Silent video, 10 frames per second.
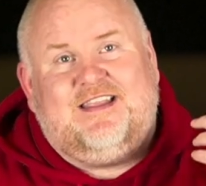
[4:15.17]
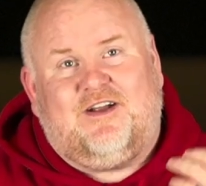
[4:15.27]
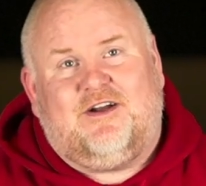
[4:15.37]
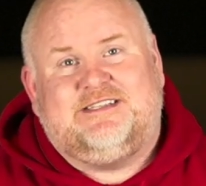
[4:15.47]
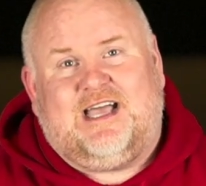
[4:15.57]

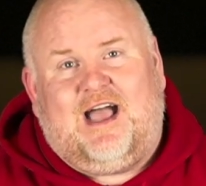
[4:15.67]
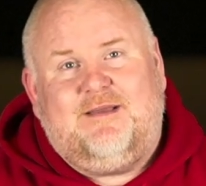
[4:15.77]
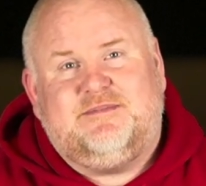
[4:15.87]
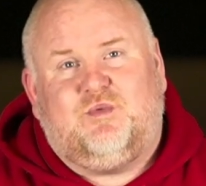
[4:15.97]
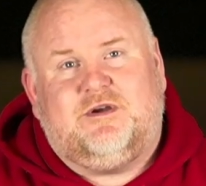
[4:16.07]
There are
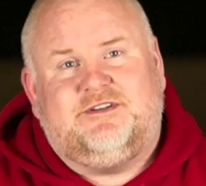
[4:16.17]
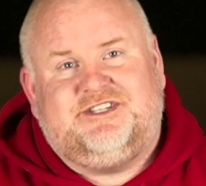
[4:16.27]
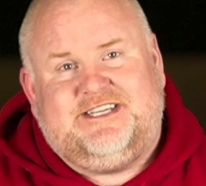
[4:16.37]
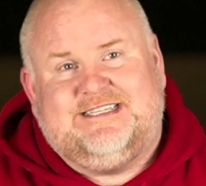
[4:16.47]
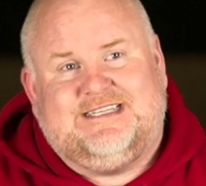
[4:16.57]
times where
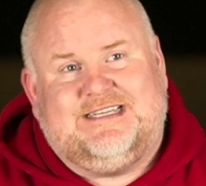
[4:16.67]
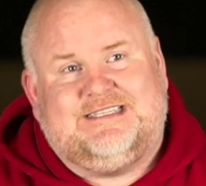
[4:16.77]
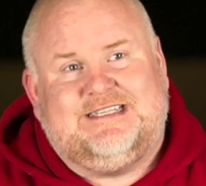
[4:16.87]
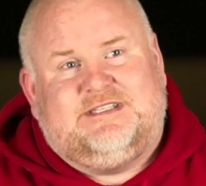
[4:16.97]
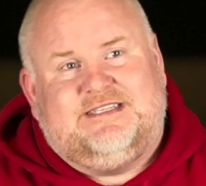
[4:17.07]

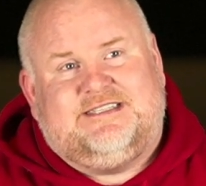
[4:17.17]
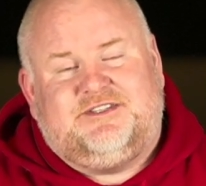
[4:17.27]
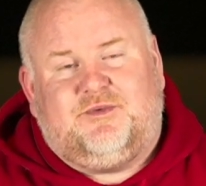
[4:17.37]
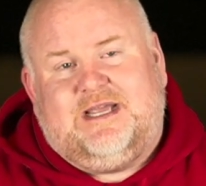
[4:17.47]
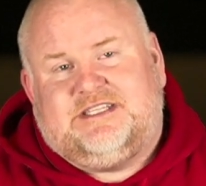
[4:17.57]
Jesus was in
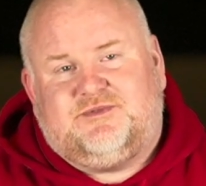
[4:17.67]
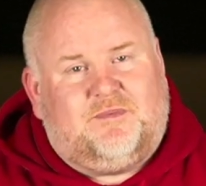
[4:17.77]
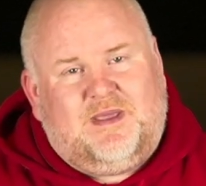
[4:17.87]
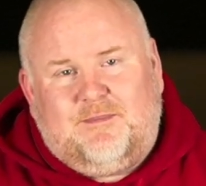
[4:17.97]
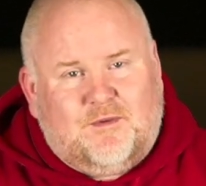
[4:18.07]
situations
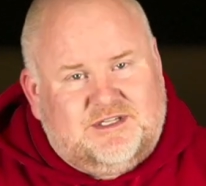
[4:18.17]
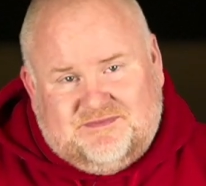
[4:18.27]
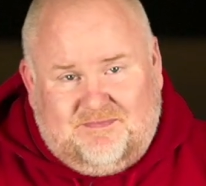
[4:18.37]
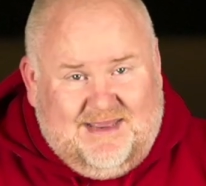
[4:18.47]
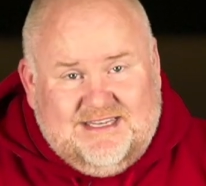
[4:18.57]
where people were
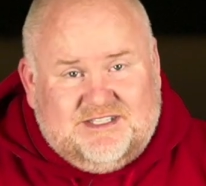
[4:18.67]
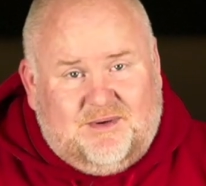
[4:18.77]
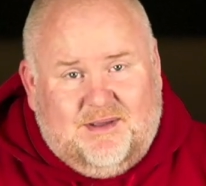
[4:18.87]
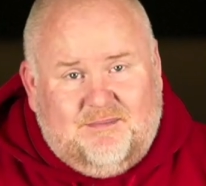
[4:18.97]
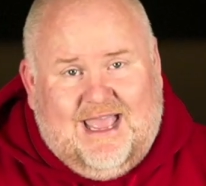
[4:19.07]
just mean
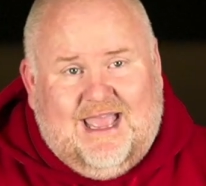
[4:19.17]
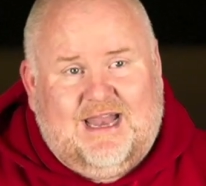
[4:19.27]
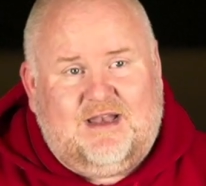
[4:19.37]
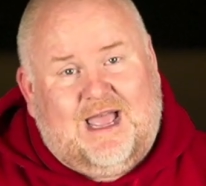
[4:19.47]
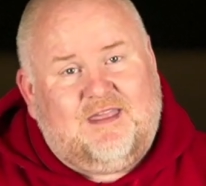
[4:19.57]
to him.
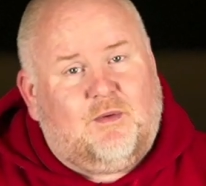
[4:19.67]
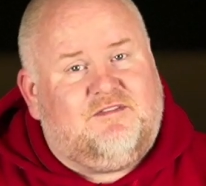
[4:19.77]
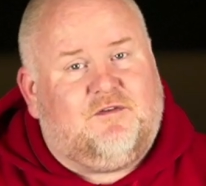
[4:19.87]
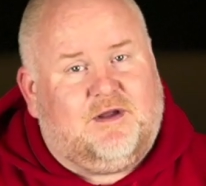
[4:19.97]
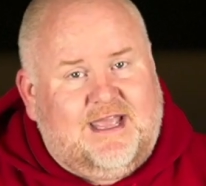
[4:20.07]
And I think
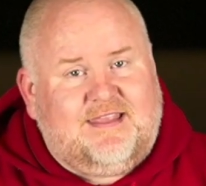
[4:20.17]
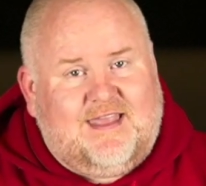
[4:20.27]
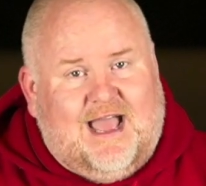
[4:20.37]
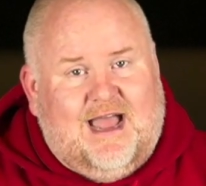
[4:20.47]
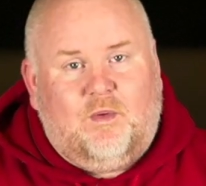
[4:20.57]
we forget
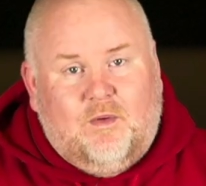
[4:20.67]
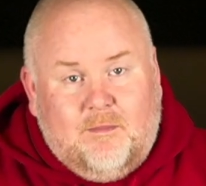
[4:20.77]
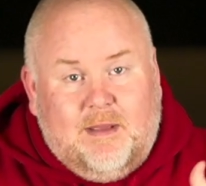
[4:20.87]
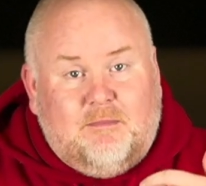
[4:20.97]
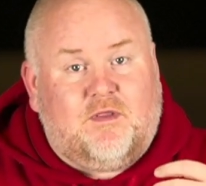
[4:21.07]
that. We
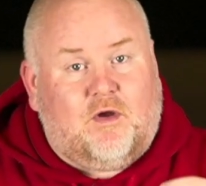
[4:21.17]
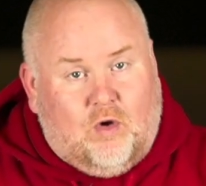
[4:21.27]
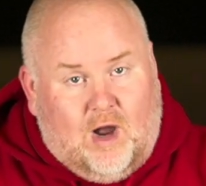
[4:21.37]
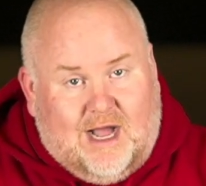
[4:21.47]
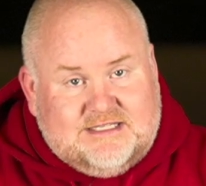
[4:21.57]
remember the
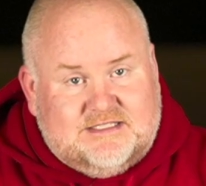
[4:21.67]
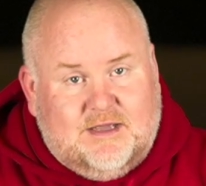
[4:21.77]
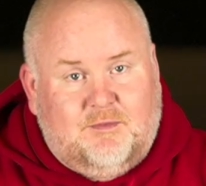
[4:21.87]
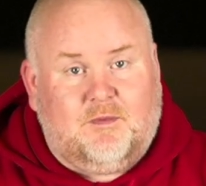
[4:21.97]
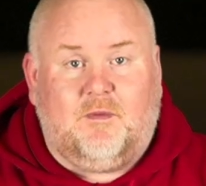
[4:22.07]
cross
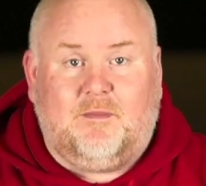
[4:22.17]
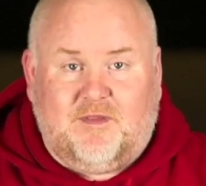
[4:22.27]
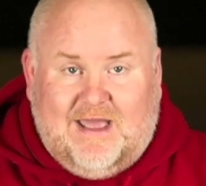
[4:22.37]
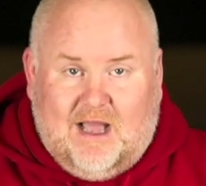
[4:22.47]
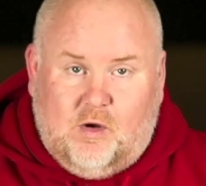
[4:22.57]
and we
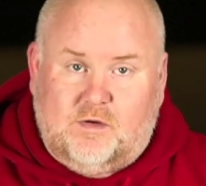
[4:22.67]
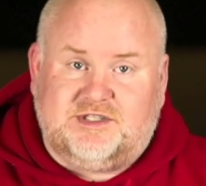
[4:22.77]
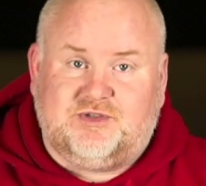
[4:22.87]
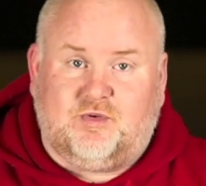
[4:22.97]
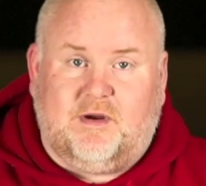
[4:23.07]
remember that whole
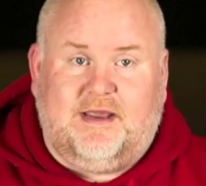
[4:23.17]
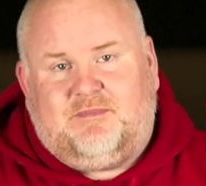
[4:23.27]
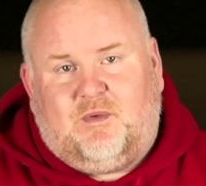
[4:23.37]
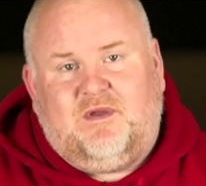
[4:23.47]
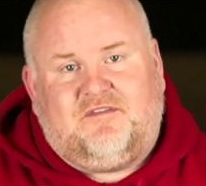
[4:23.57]
story,
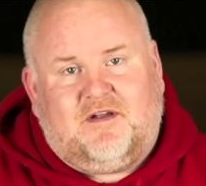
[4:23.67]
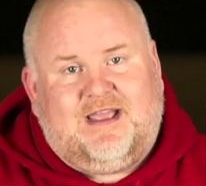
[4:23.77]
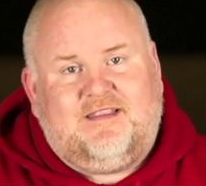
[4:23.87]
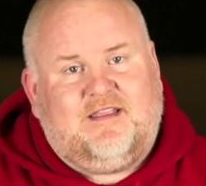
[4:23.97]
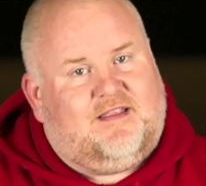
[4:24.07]
but we
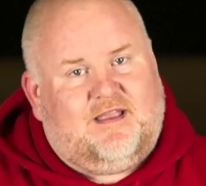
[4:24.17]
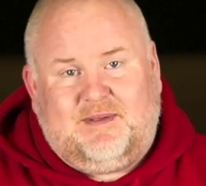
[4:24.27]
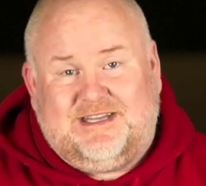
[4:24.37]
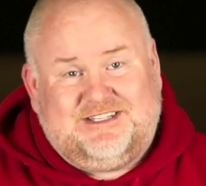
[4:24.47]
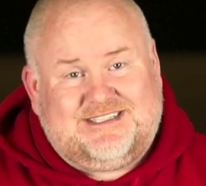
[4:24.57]
forget that, I
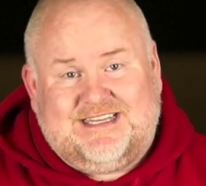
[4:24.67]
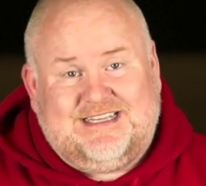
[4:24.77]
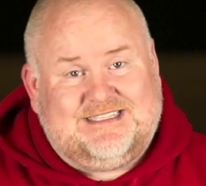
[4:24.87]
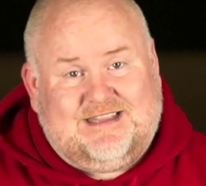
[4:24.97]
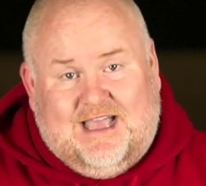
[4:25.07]
mean, just in
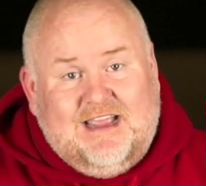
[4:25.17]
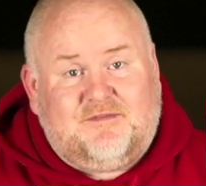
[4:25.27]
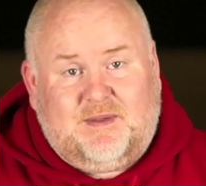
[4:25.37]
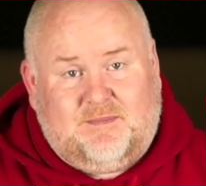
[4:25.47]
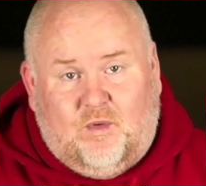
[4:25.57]
his
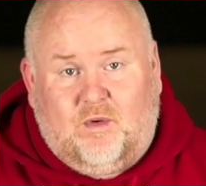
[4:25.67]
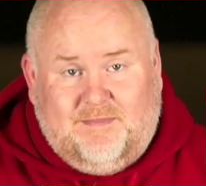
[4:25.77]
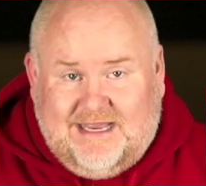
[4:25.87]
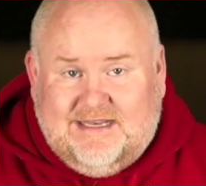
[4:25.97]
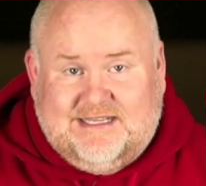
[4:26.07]
life, people were
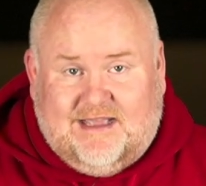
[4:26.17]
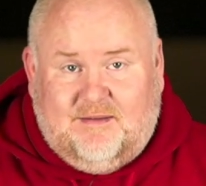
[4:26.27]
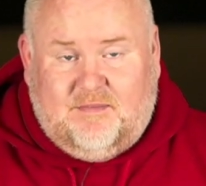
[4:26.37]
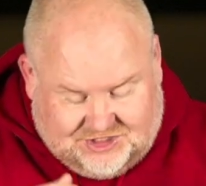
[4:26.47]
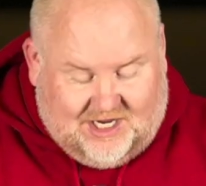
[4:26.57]
mean to him.